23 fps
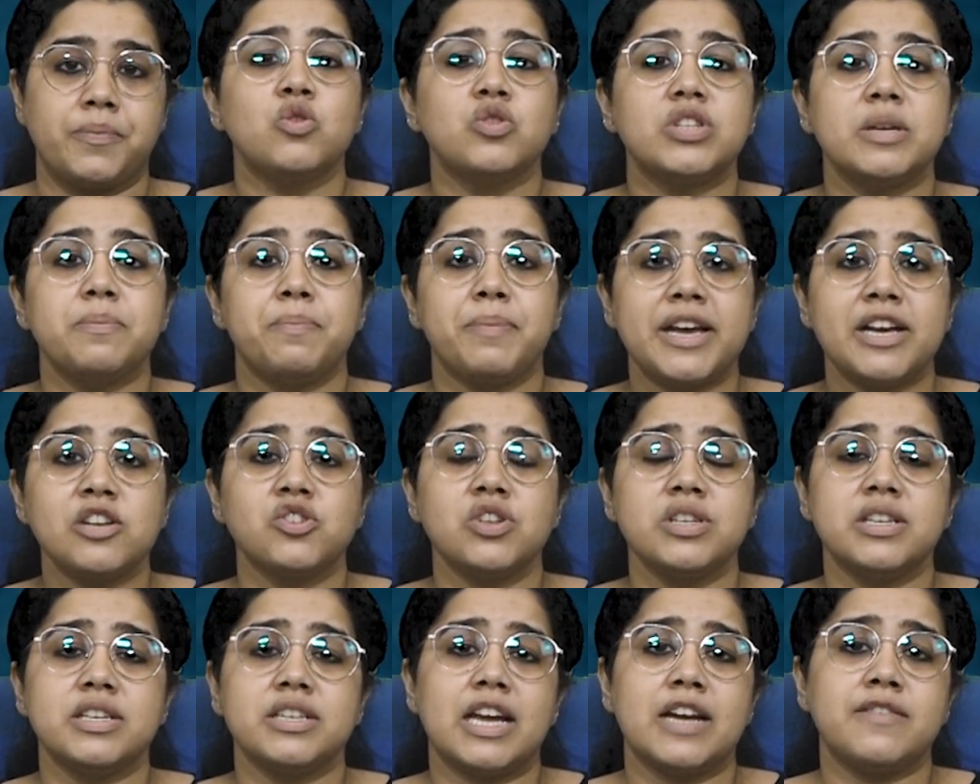Using
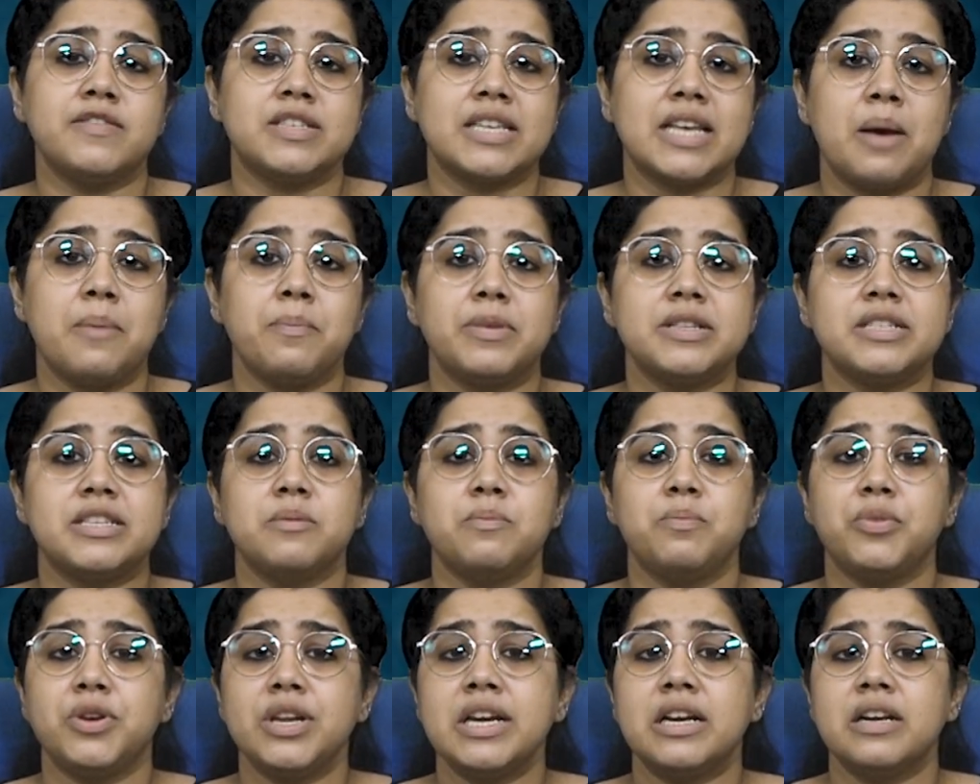patient-derived samples
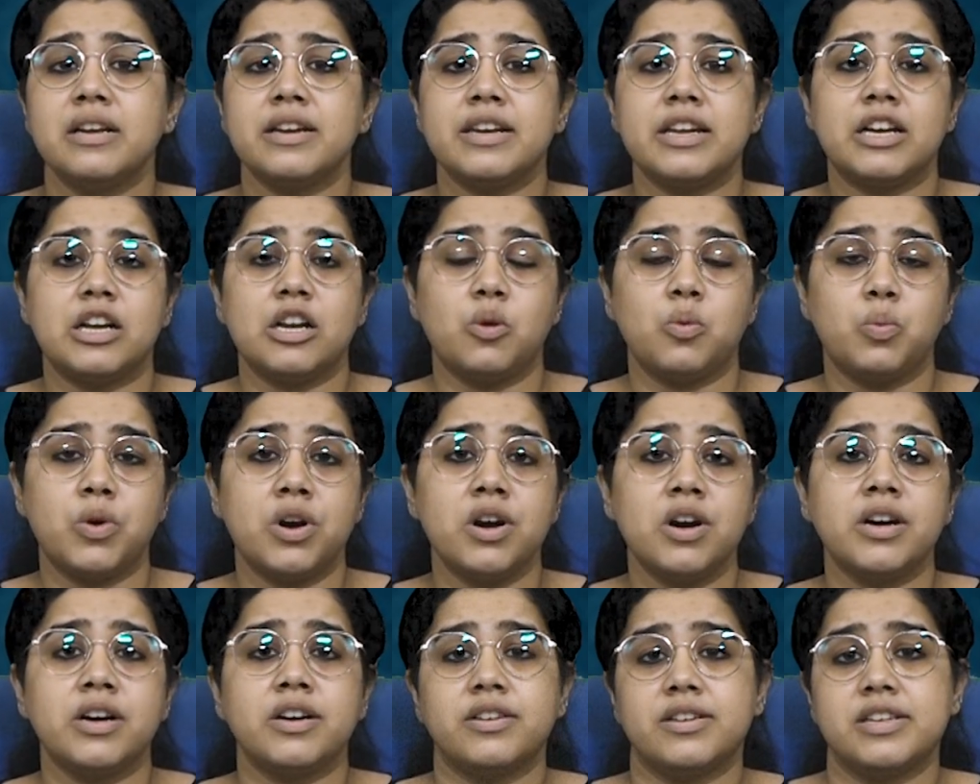in preclinical
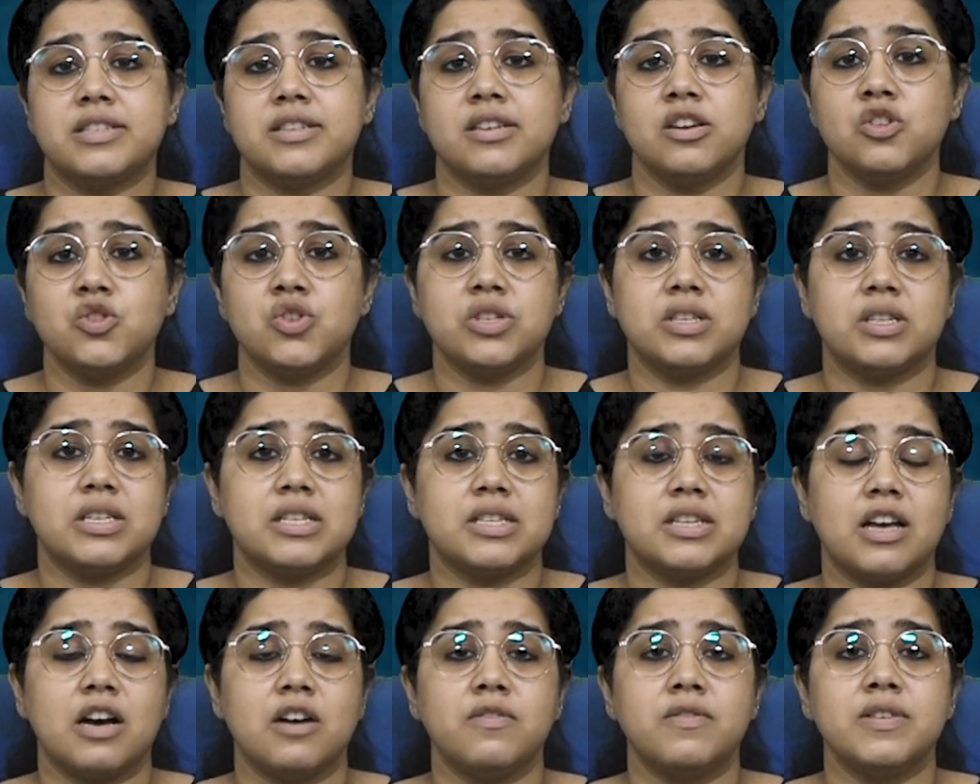work, researchers
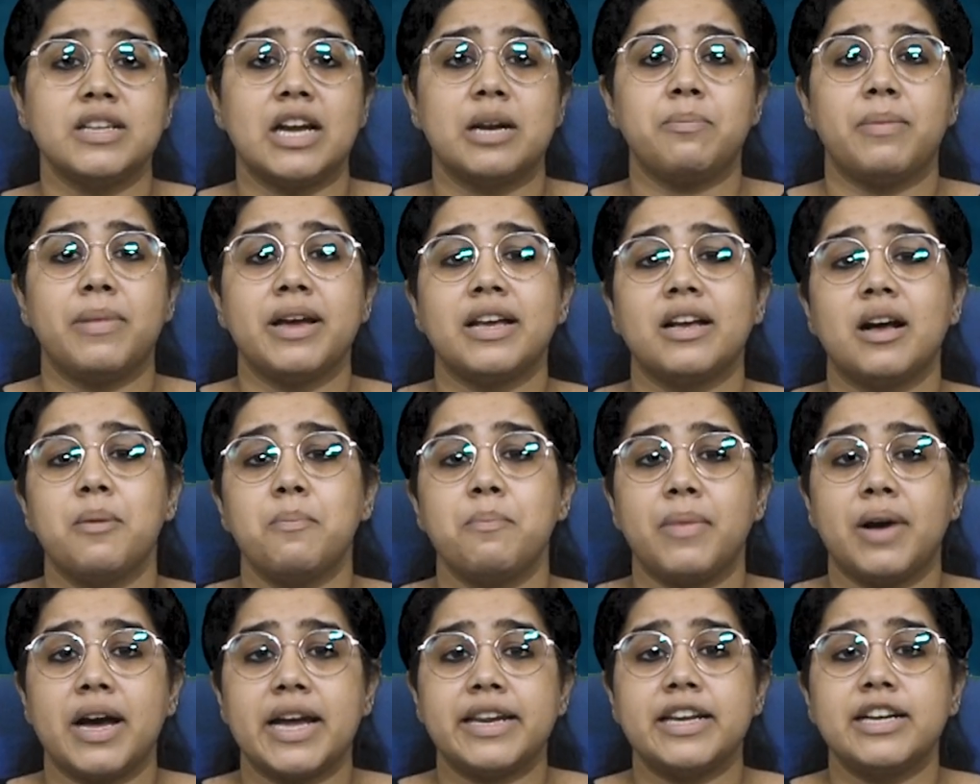discovered that by
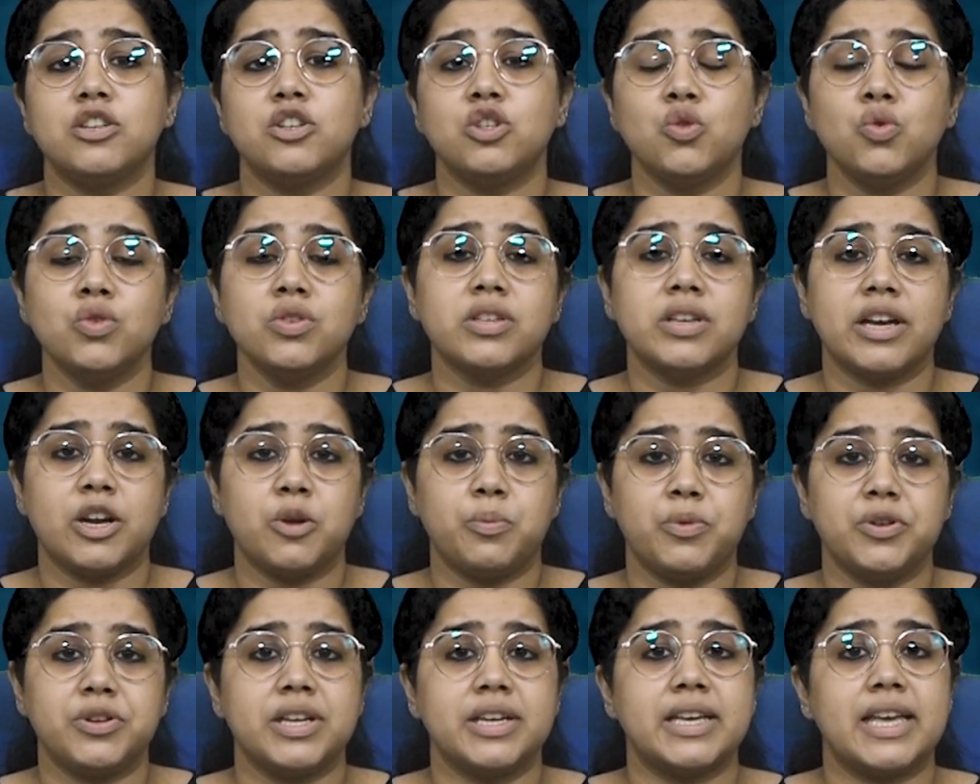combining two
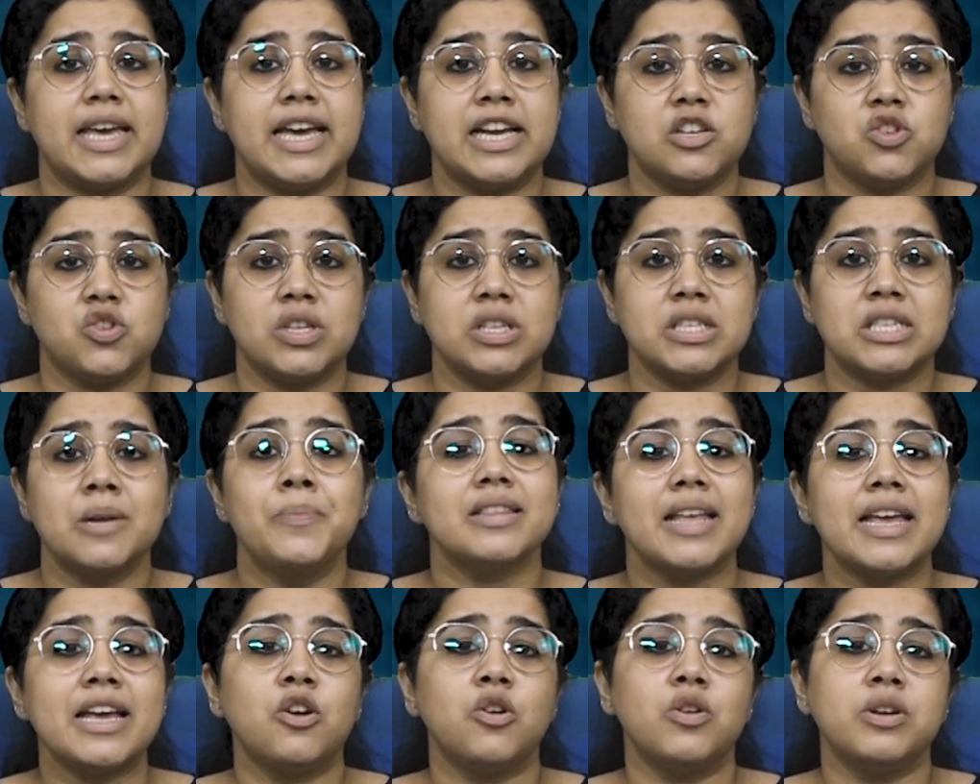therapeutic agents,
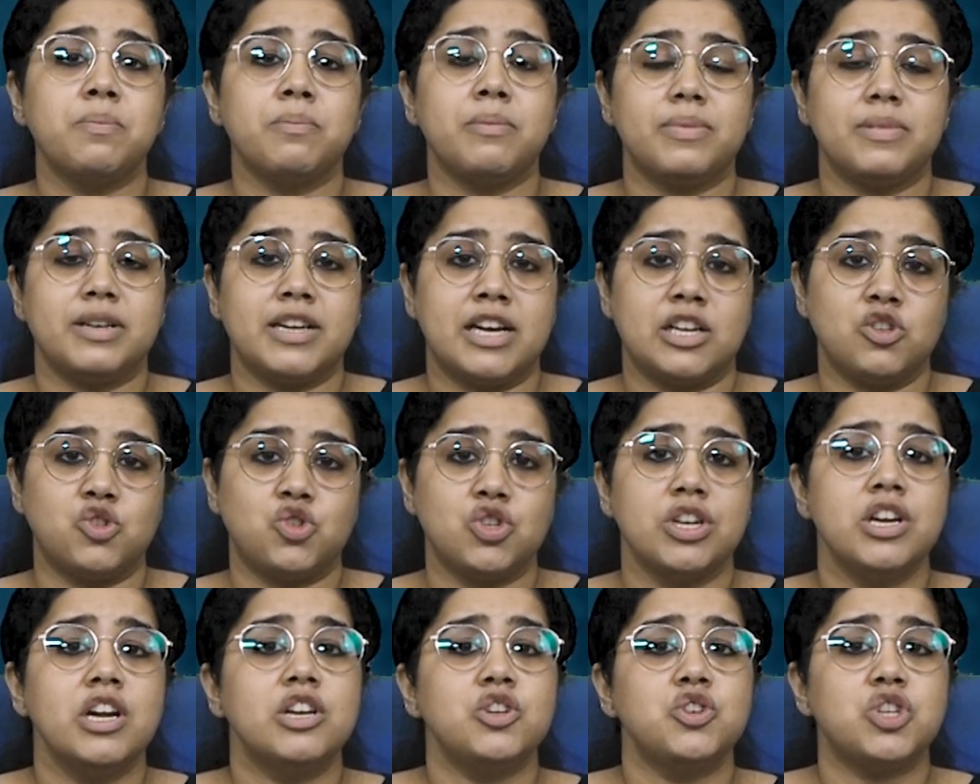they could nudge
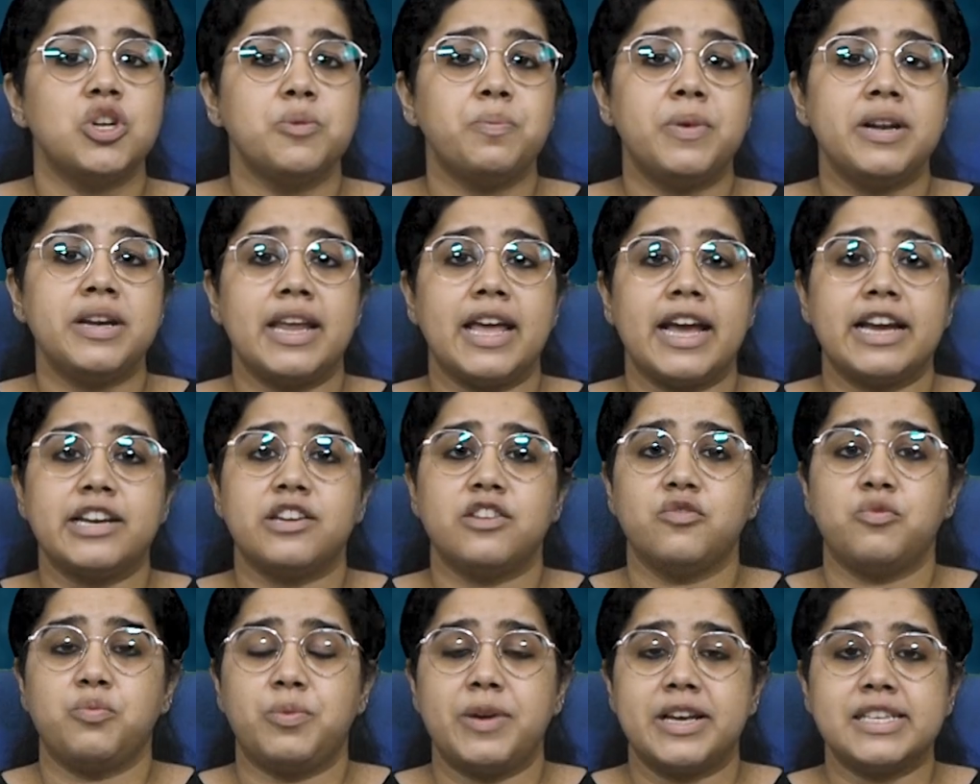
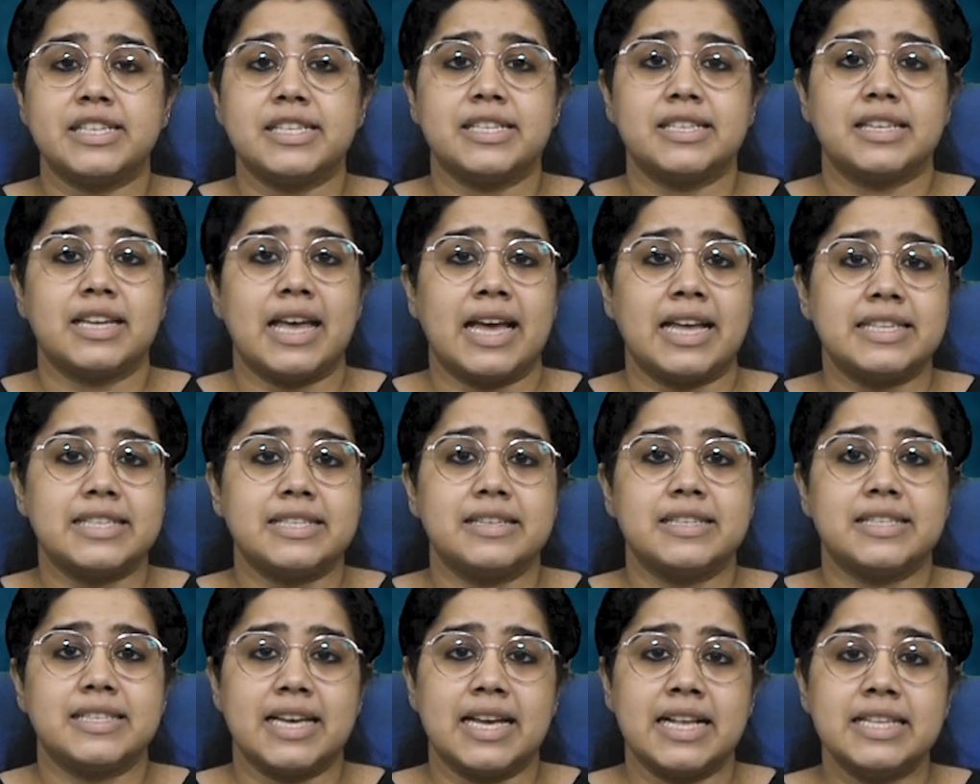triple-negative breast
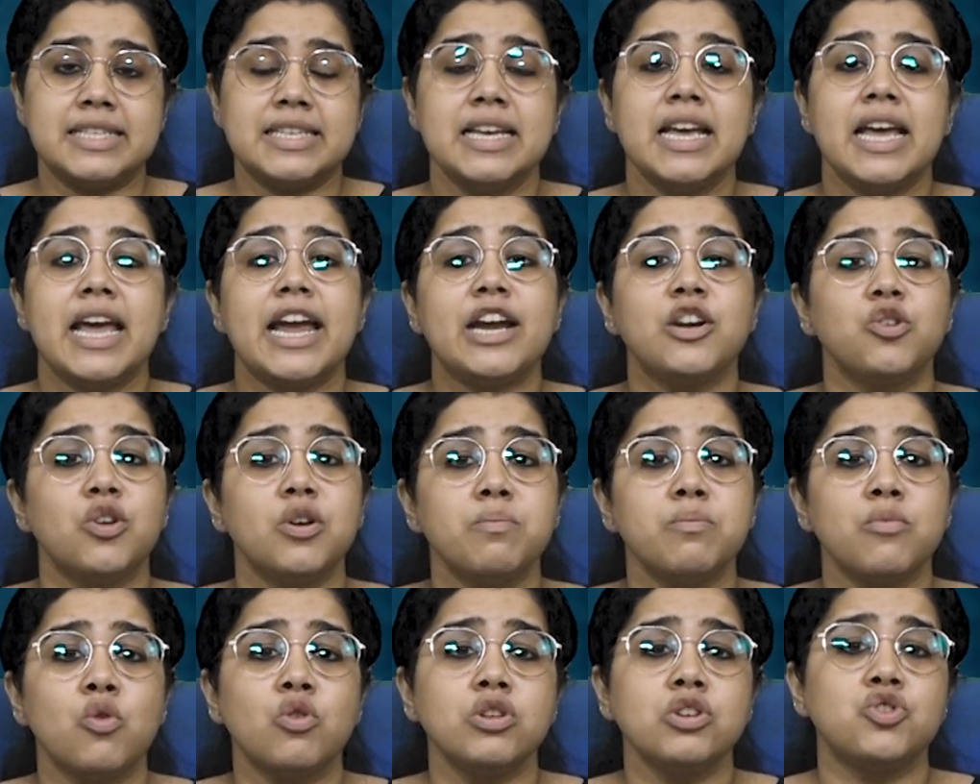cancer cells into a
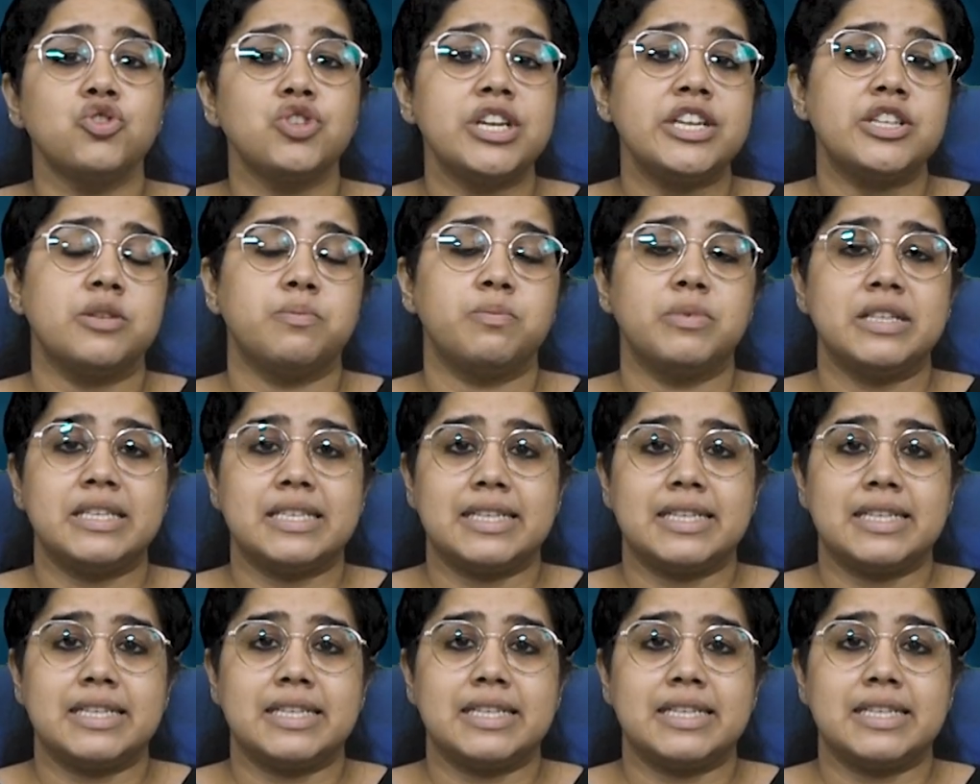more treatable